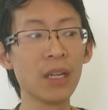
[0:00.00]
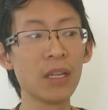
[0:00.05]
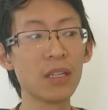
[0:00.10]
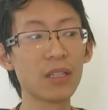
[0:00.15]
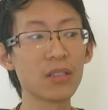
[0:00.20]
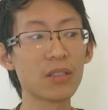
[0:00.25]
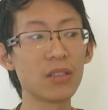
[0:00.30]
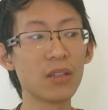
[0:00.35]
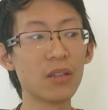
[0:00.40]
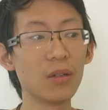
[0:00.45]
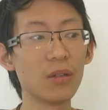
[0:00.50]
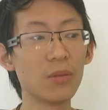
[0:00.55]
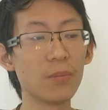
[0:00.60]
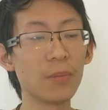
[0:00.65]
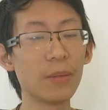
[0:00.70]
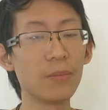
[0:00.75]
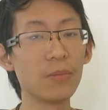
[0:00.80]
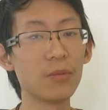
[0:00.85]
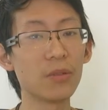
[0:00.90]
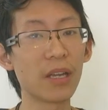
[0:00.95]
so
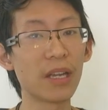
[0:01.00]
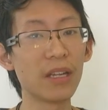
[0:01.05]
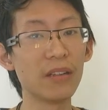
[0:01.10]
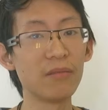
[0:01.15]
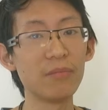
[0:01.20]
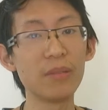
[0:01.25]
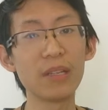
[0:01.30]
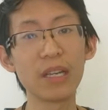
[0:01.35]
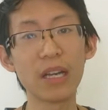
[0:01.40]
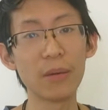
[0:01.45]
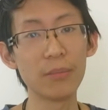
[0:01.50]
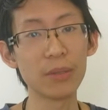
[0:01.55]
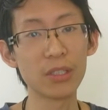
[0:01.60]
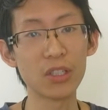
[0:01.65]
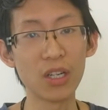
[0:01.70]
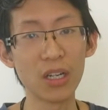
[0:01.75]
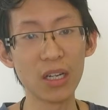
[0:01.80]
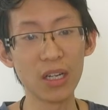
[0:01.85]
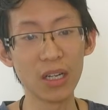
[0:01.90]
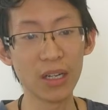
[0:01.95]
people can pick up a
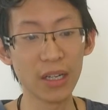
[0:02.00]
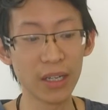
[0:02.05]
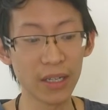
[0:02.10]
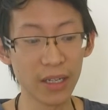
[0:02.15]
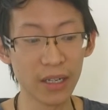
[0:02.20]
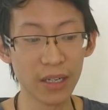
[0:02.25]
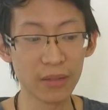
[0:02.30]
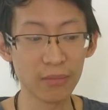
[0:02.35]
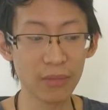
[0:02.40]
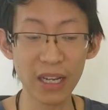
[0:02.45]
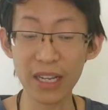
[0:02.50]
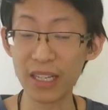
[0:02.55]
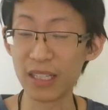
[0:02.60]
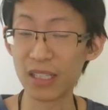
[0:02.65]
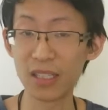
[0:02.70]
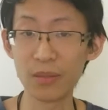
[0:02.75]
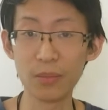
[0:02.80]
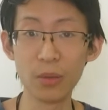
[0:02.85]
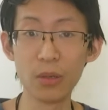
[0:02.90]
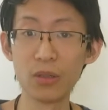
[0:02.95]
jar and then I
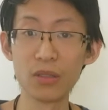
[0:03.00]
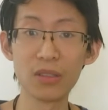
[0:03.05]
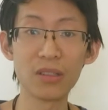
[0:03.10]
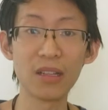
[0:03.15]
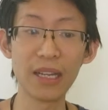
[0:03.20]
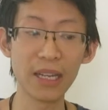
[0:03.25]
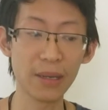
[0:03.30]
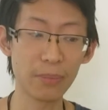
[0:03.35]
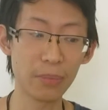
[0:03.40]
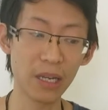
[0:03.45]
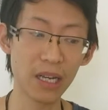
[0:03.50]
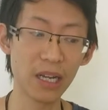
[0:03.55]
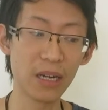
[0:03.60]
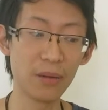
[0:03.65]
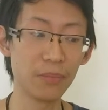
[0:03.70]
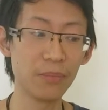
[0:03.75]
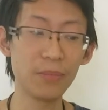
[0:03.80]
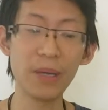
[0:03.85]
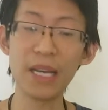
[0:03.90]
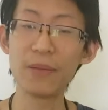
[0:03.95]
suppose like pick
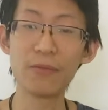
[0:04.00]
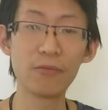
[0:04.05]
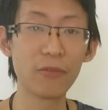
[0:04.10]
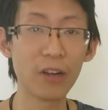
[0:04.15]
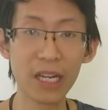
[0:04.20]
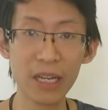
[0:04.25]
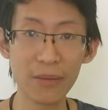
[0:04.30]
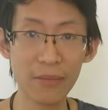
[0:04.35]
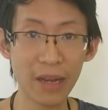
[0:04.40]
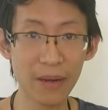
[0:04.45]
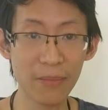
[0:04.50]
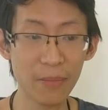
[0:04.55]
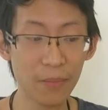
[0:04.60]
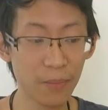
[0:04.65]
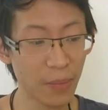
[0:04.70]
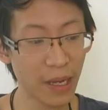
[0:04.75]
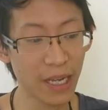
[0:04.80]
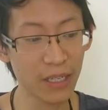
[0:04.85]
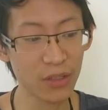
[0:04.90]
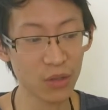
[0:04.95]
up ready-made
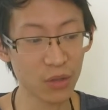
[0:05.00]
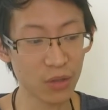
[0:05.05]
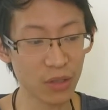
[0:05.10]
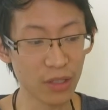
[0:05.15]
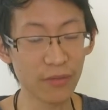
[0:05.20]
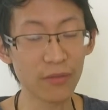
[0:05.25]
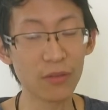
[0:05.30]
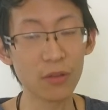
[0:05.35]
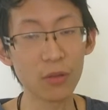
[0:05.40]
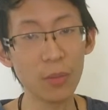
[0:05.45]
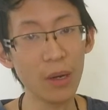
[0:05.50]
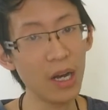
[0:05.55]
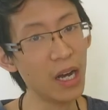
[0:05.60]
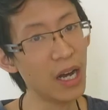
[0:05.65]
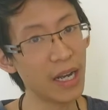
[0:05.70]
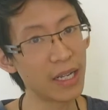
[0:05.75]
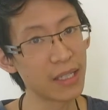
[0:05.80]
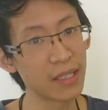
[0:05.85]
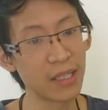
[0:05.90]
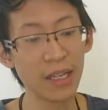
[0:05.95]
pastry for
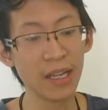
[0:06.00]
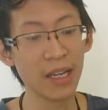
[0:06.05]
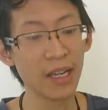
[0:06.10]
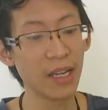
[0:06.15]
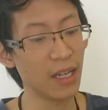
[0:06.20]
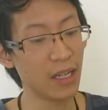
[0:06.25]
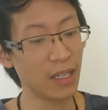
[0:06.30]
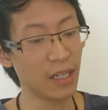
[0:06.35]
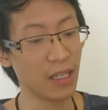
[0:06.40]
pies, and